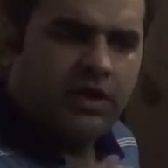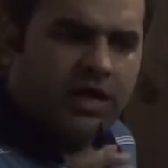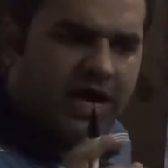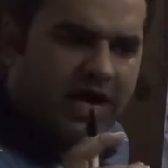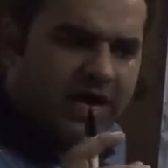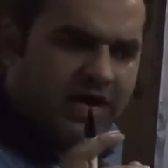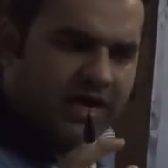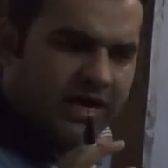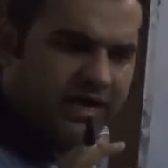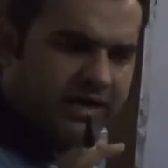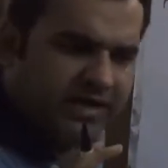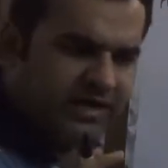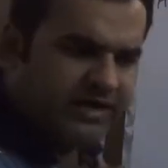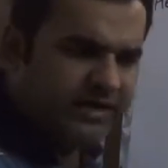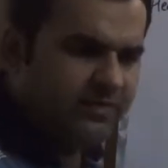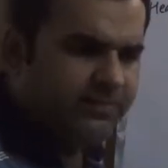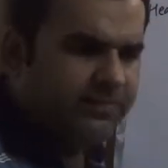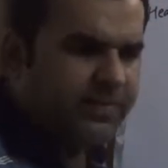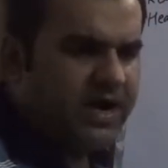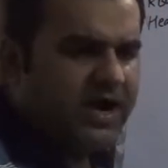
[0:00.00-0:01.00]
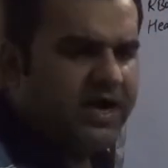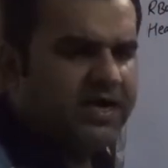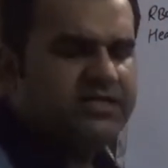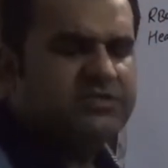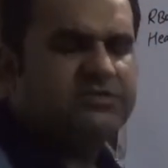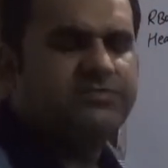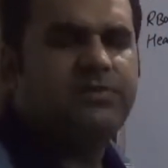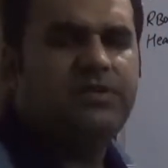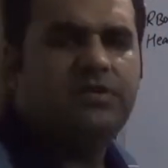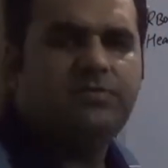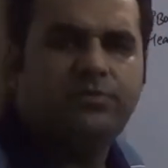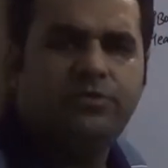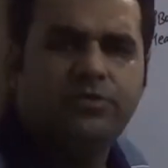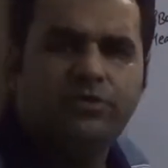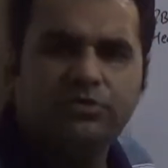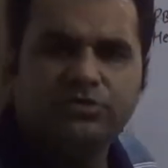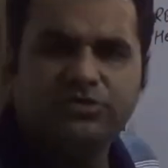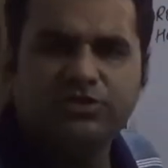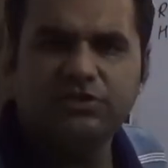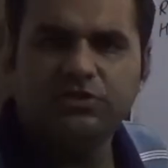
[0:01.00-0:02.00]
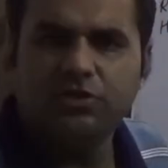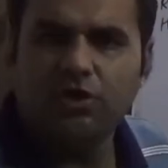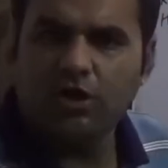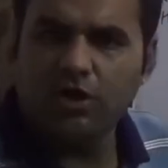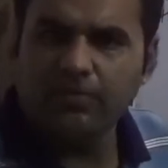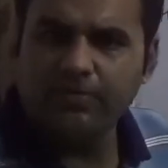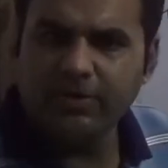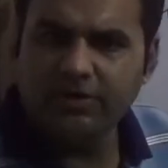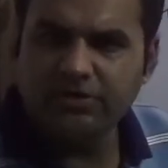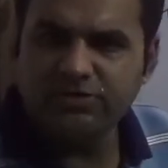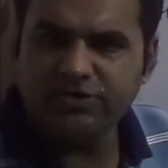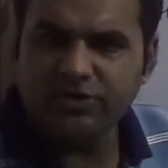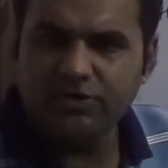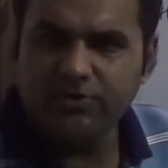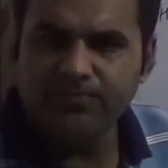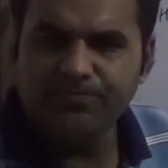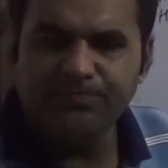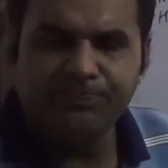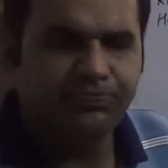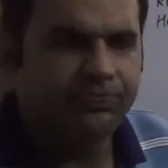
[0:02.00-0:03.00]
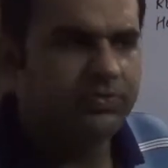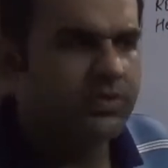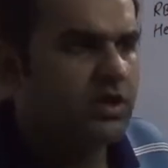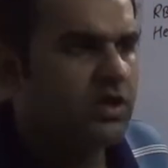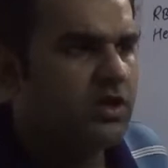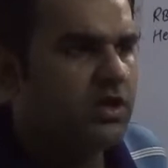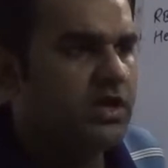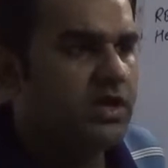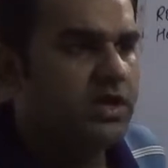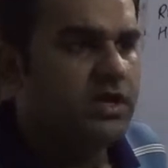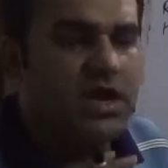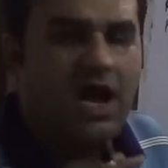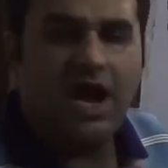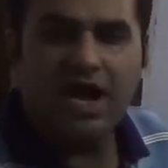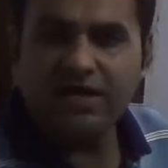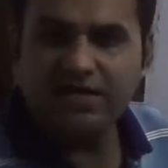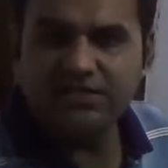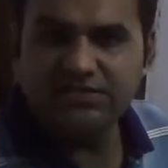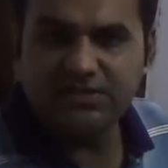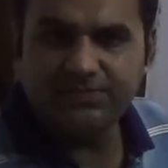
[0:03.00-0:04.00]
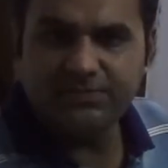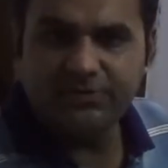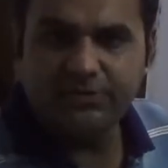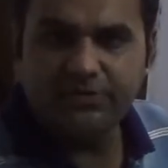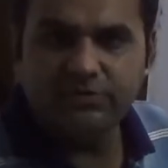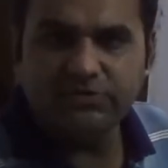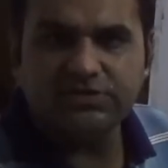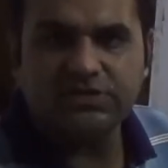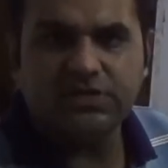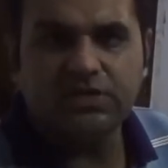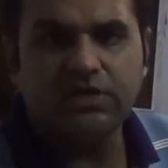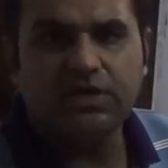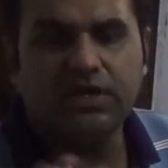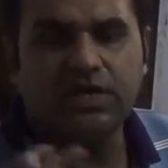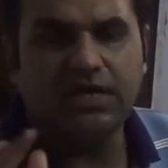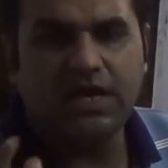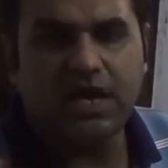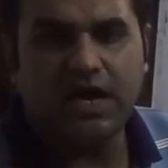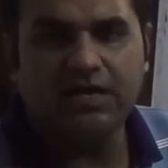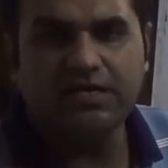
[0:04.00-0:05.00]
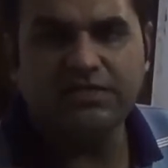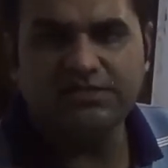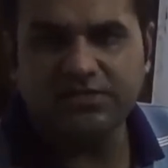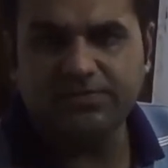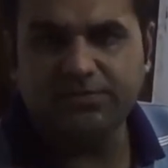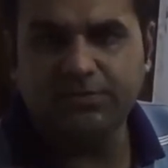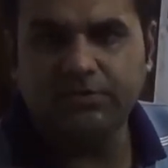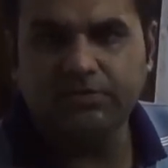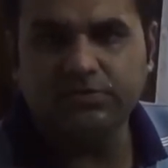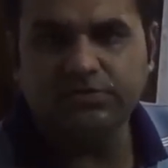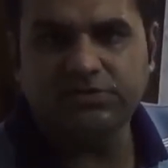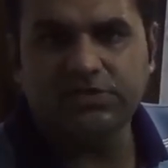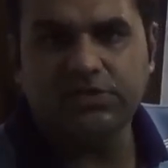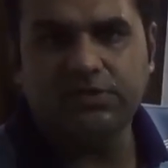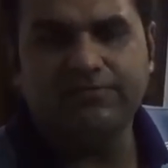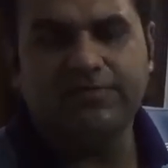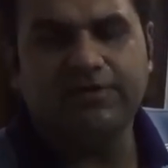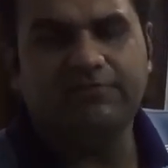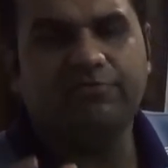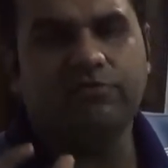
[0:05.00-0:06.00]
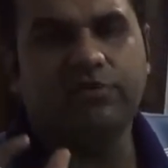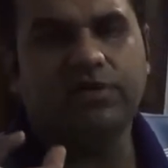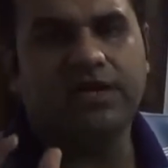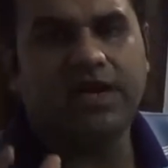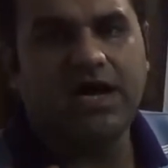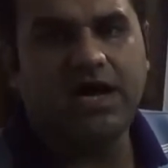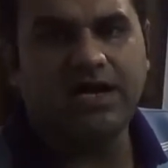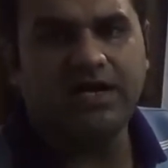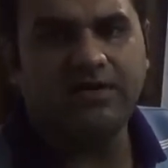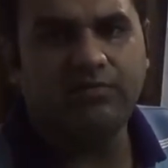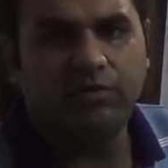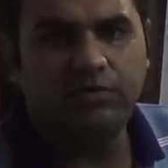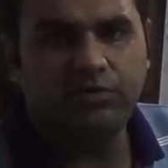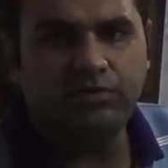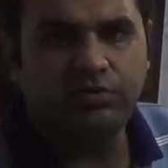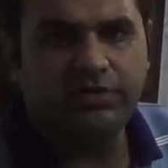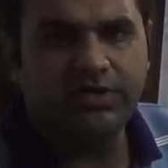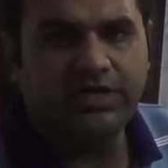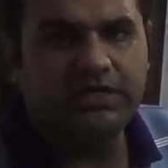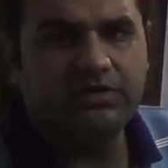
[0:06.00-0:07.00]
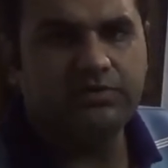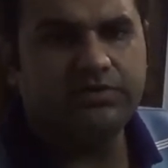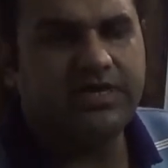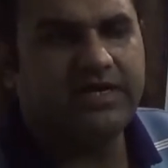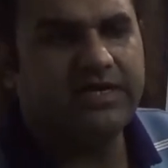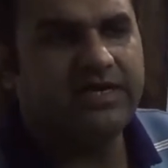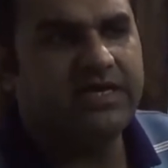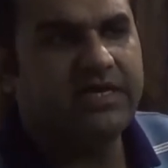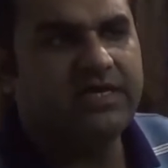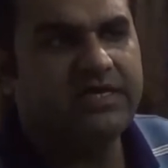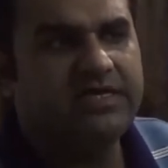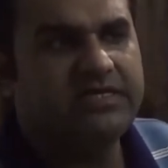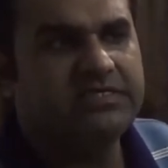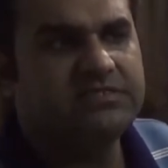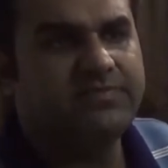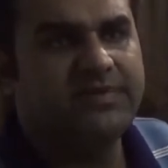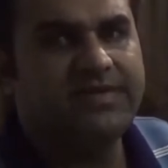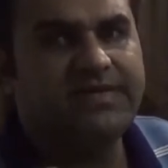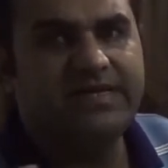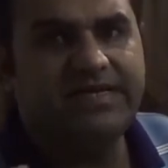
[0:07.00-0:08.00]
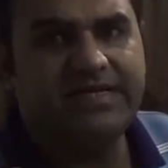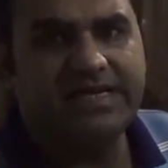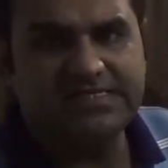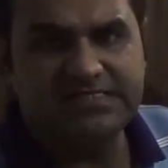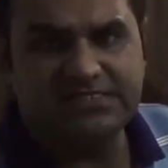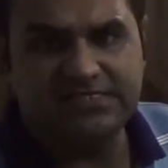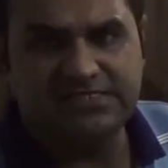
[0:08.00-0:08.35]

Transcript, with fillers: A little part is being produced in Europe also. Iraq is a producer, Iran is a producer. Well, for Iran, I want to tell you that here it is very dense.